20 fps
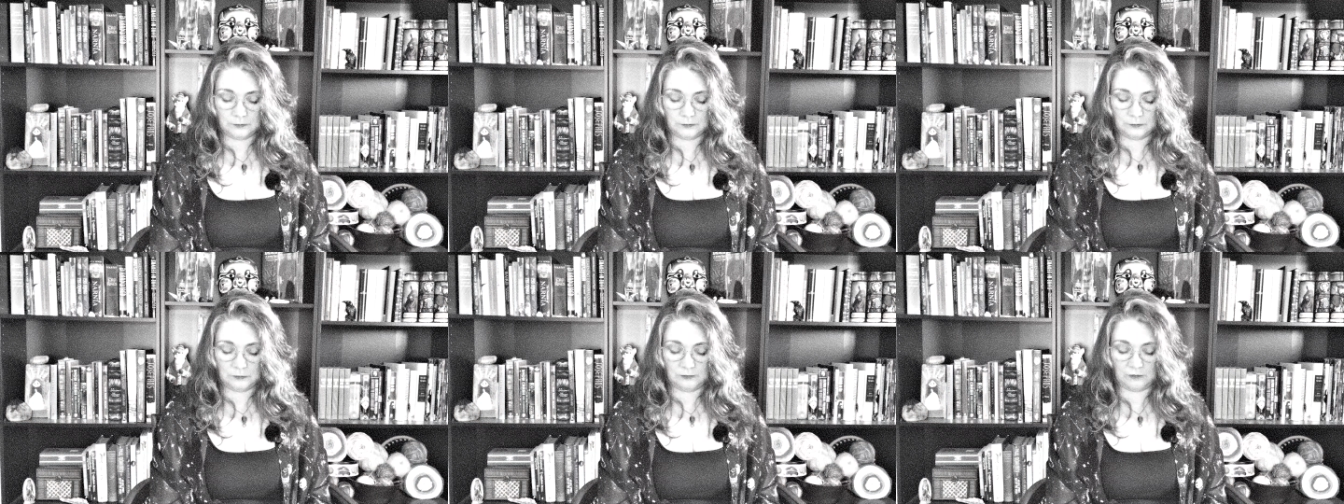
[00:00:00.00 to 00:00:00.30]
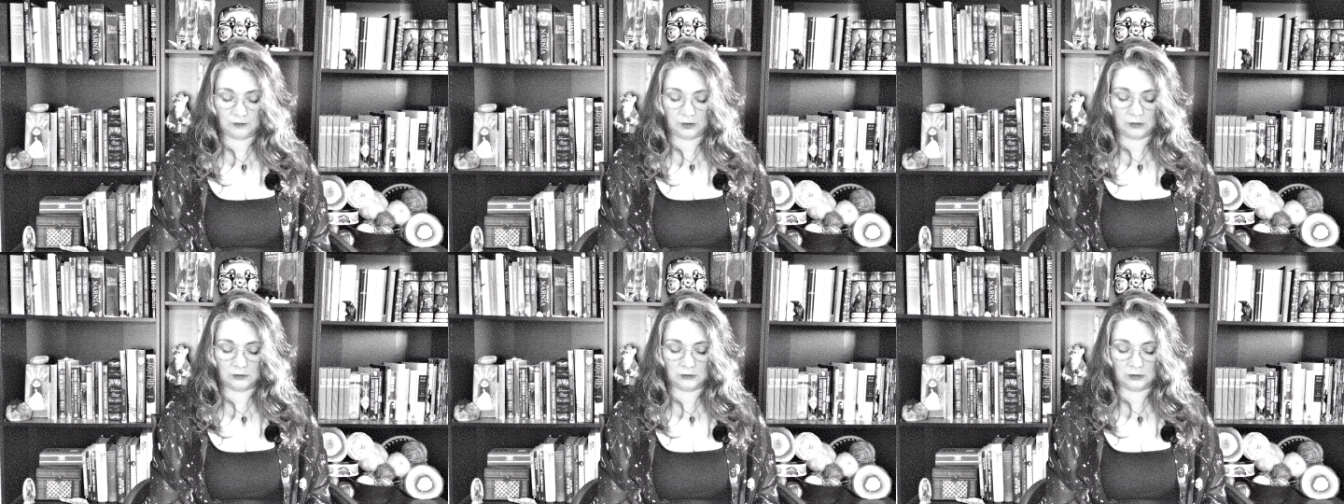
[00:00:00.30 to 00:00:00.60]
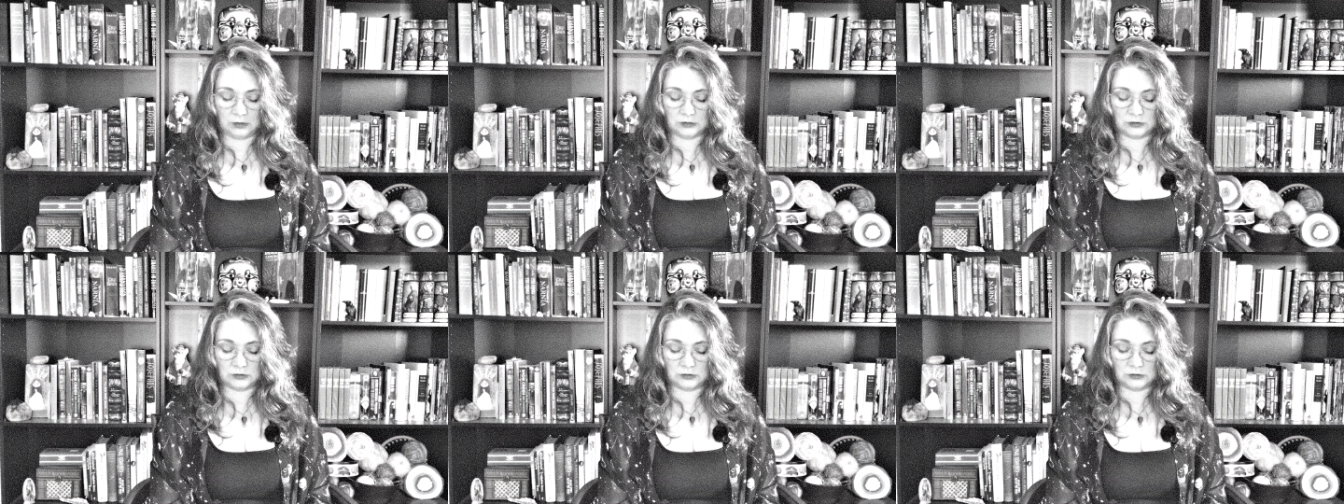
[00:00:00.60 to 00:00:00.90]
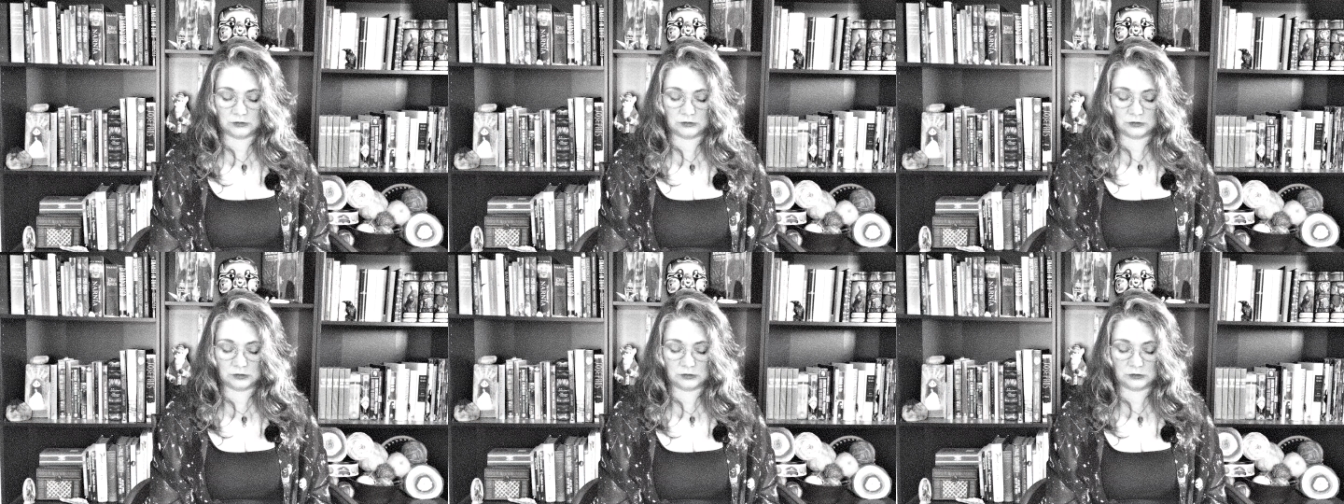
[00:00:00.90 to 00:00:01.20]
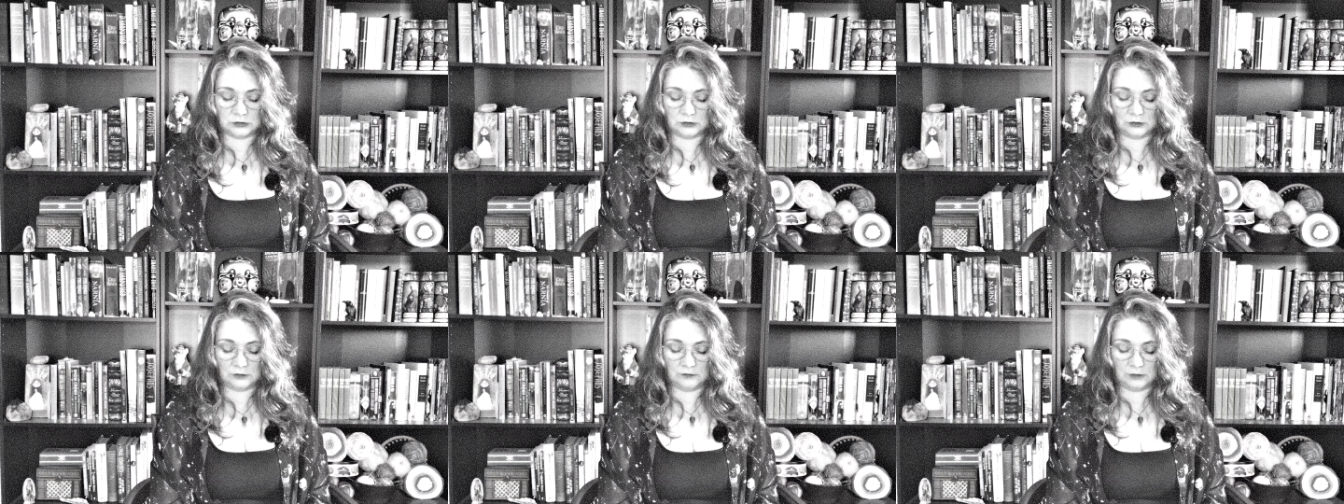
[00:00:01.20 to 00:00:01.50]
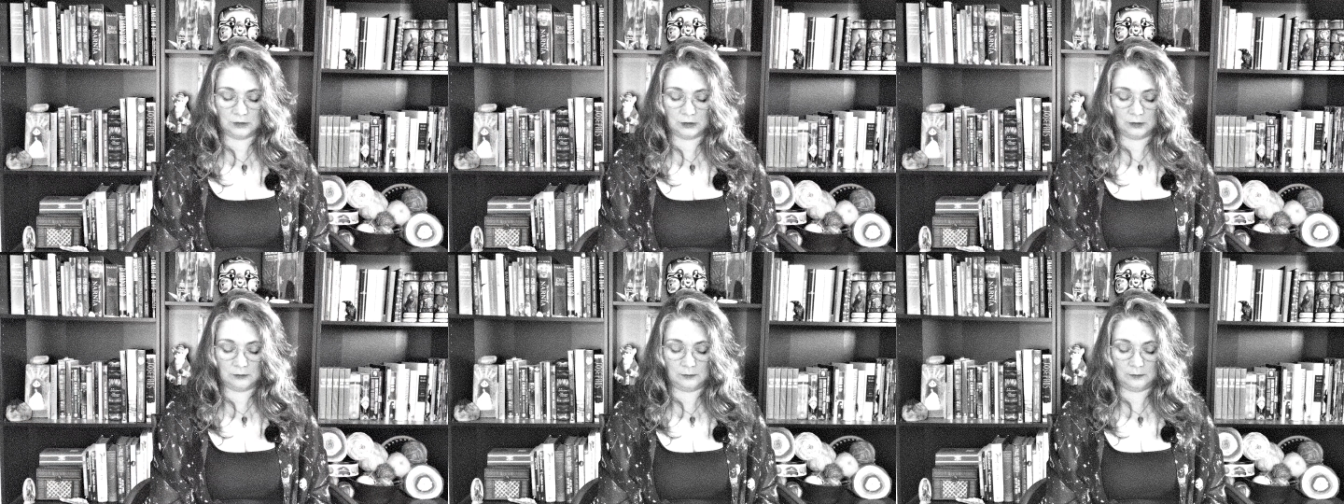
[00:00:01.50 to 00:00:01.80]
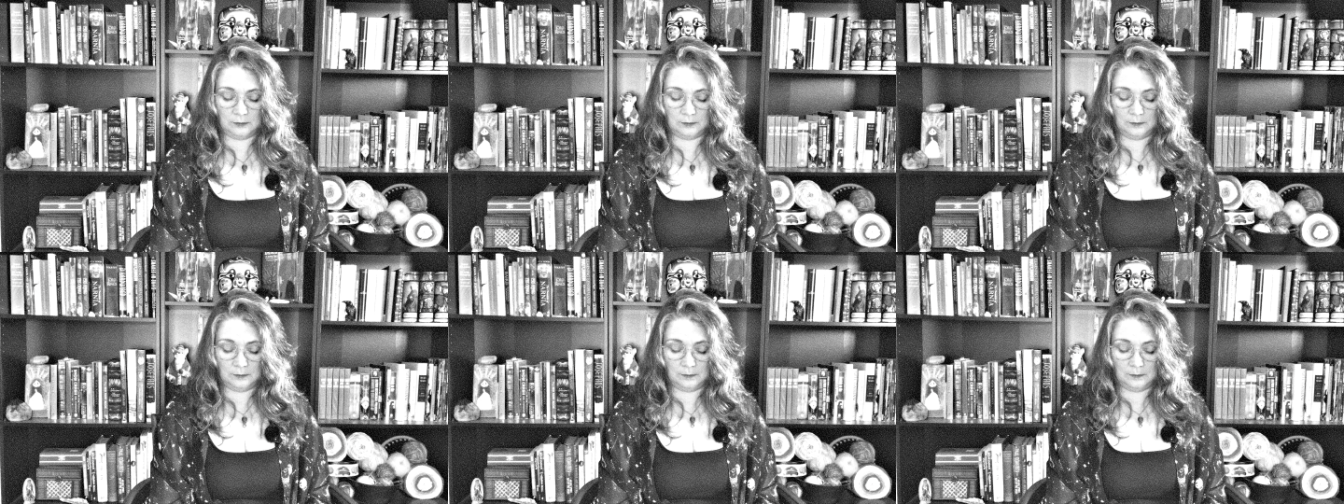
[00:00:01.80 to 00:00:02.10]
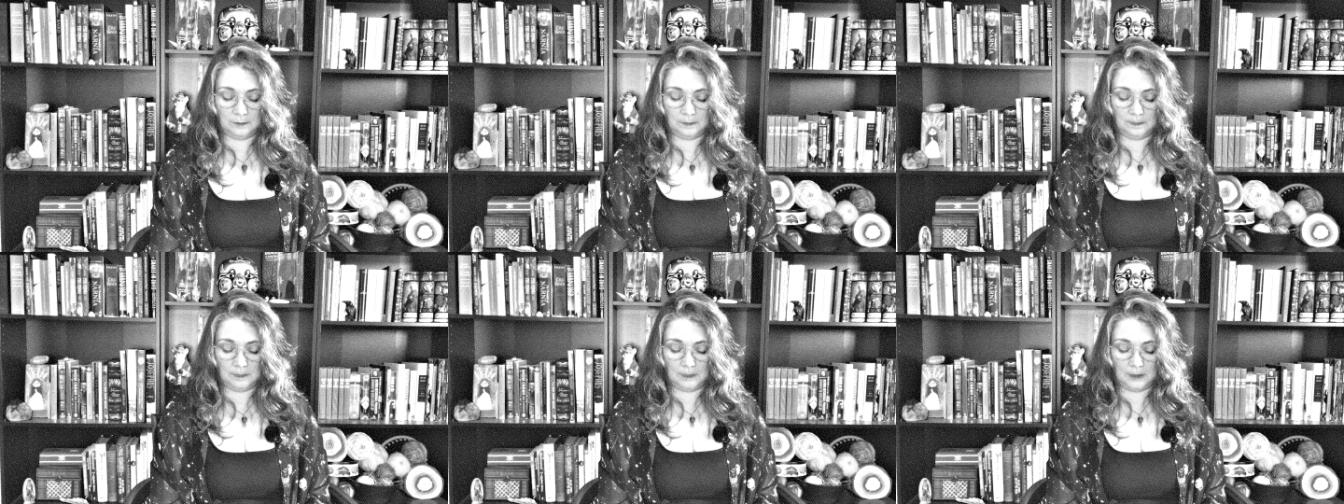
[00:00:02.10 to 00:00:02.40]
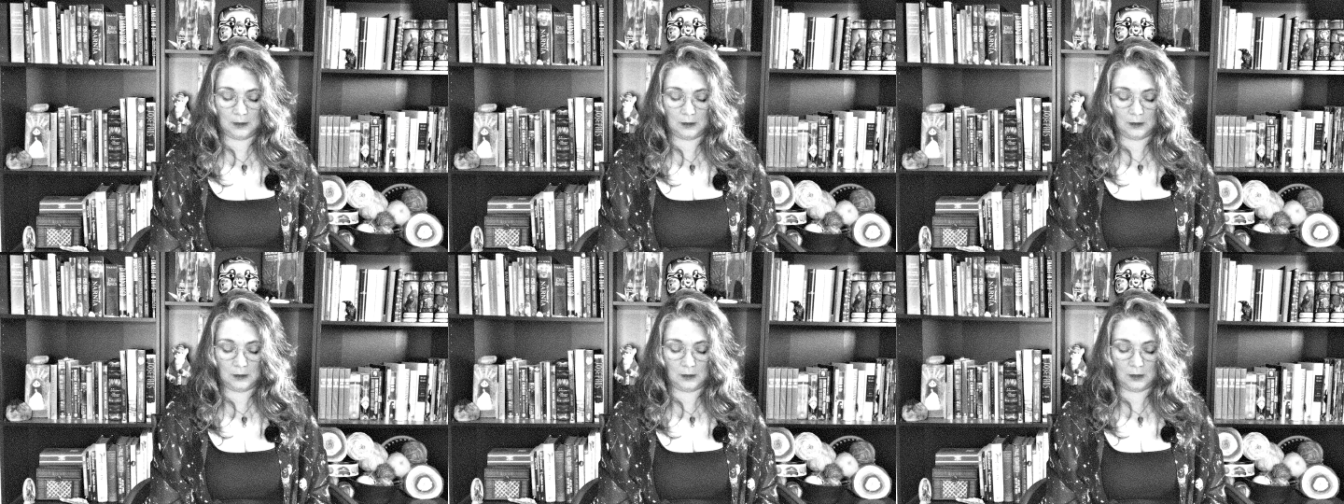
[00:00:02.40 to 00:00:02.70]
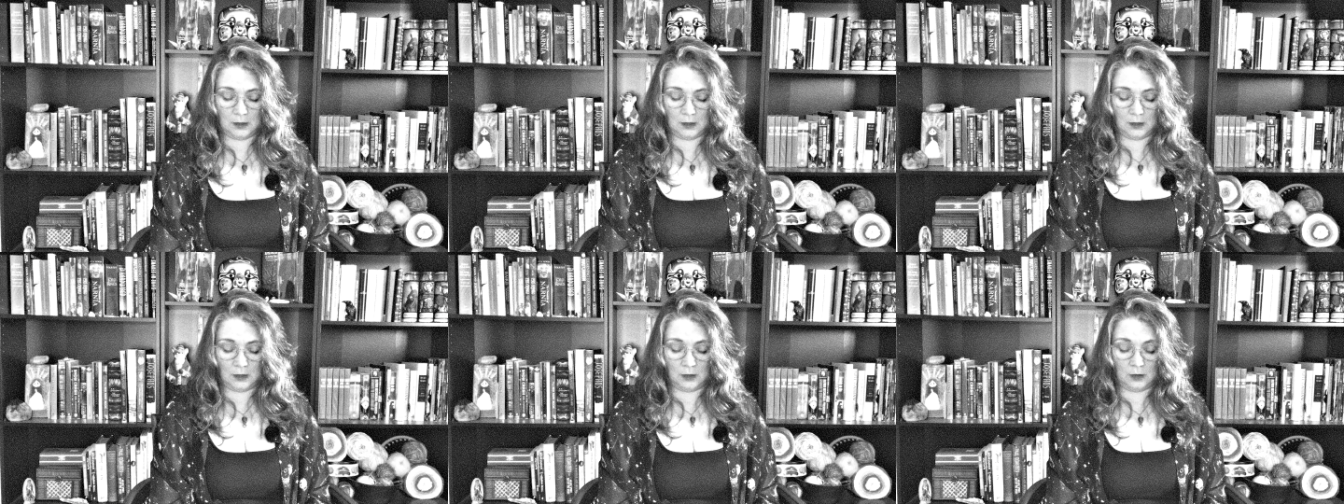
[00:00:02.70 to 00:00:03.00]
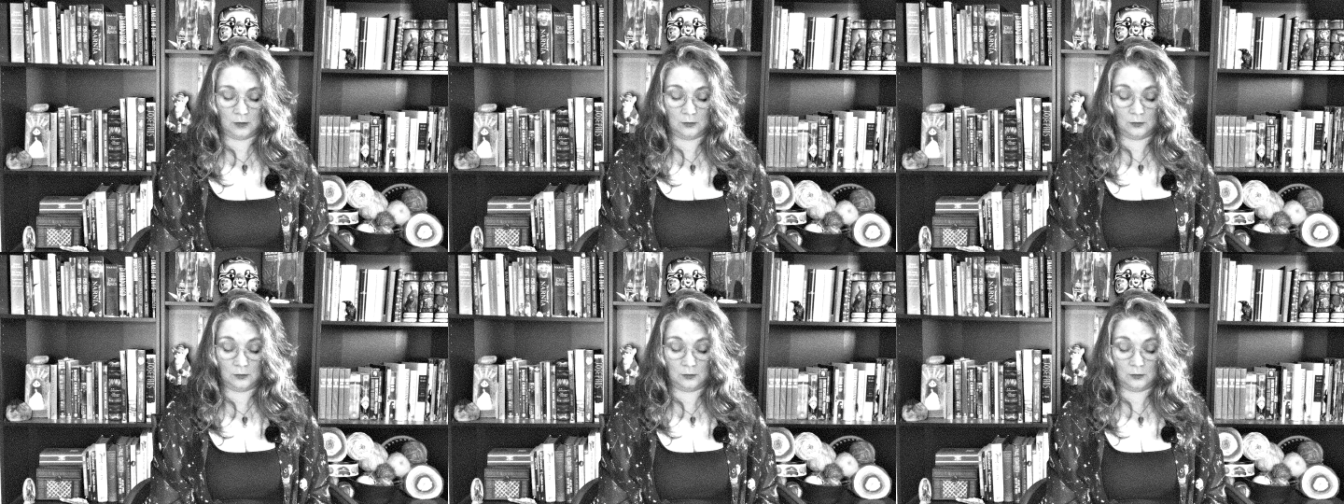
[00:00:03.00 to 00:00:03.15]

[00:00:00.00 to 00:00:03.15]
If I do not choose to serve them, I